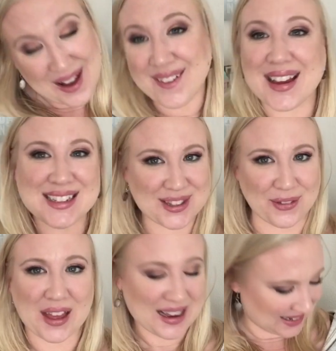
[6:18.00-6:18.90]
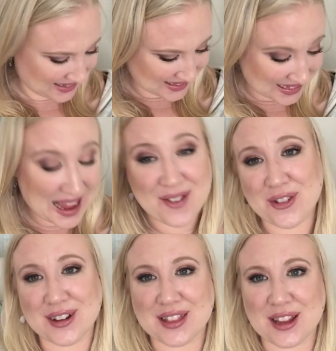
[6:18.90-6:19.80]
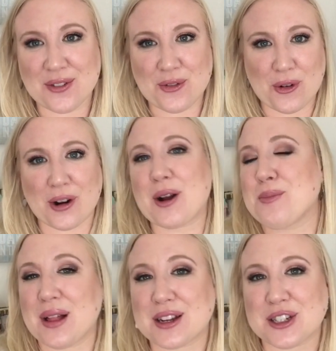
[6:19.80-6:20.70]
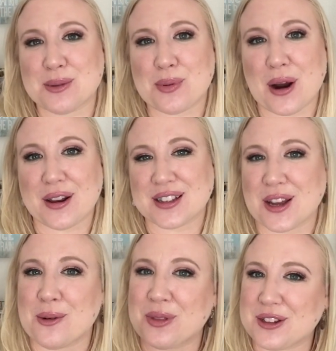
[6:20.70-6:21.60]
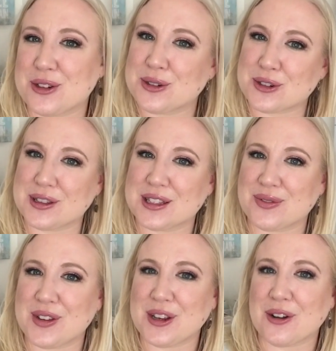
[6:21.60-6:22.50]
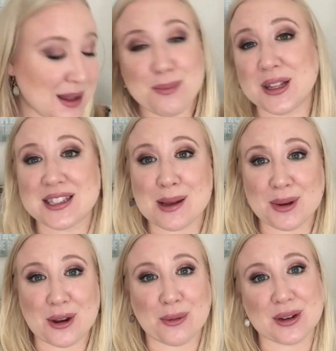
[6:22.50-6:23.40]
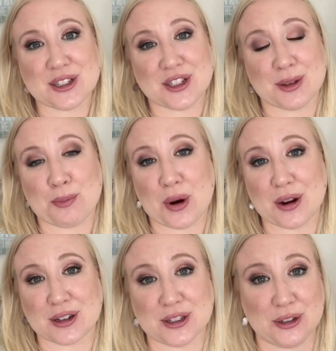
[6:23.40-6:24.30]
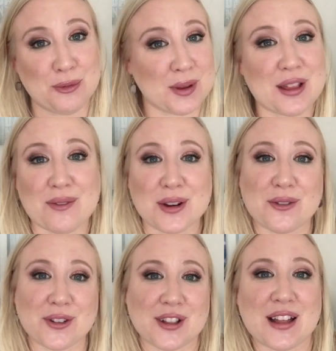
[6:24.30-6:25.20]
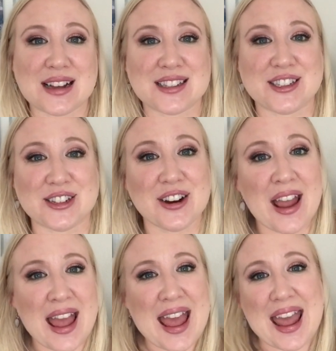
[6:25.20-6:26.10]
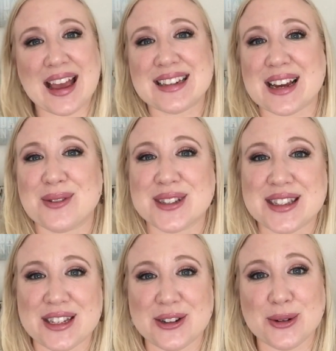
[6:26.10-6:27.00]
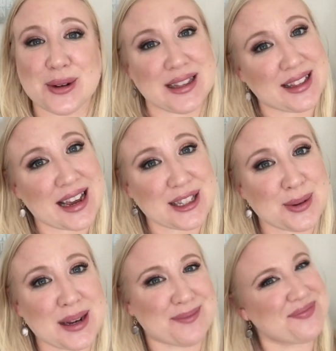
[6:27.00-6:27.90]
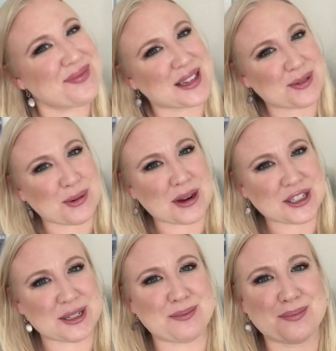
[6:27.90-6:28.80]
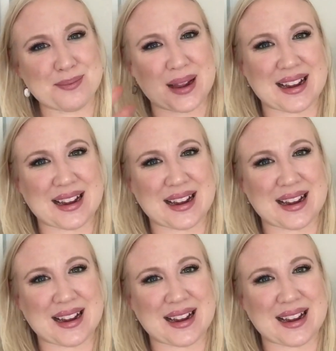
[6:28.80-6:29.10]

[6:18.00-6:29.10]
Okay, so that is everything for complexion products. I hope that you enjoyed this video. Please let me know which products you've been loving over the last year, and I will see you in the next one. Thanks for watching. Bye,